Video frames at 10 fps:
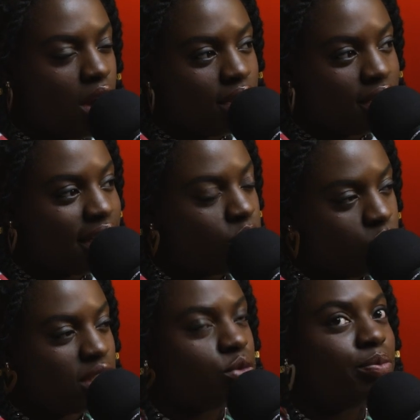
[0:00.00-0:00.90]
in
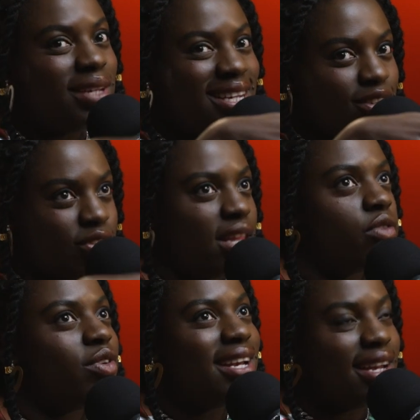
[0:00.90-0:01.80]
August we'll be together
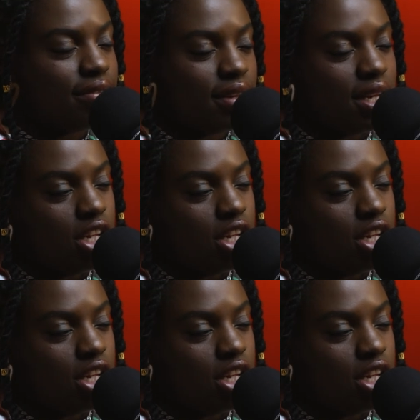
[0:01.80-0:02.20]
for 11